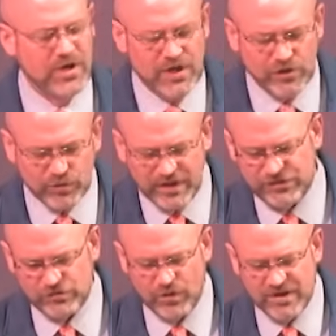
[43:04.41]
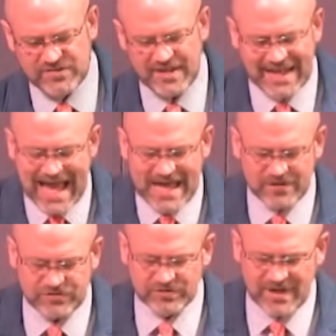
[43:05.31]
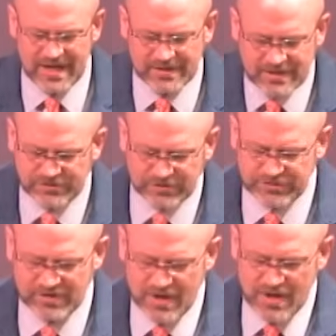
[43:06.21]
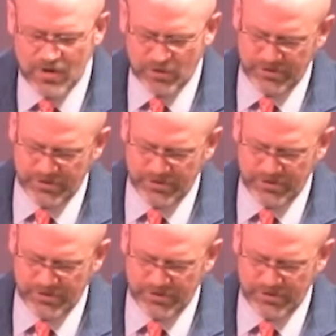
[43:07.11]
or Greek stories like Attis or Dionysus,